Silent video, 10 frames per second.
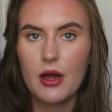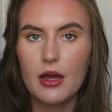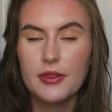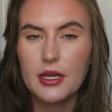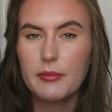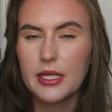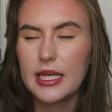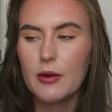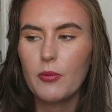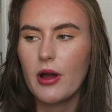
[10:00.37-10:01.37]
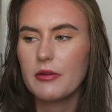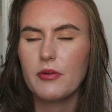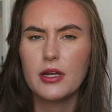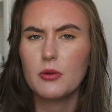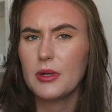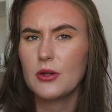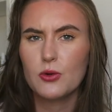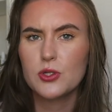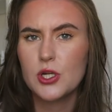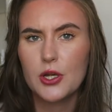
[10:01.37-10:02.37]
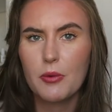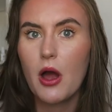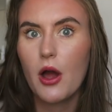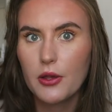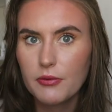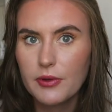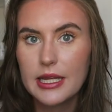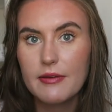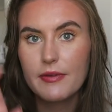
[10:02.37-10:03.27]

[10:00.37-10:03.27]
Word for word: I think I'm gonna get Wi-Fi in a week or two, hopefully,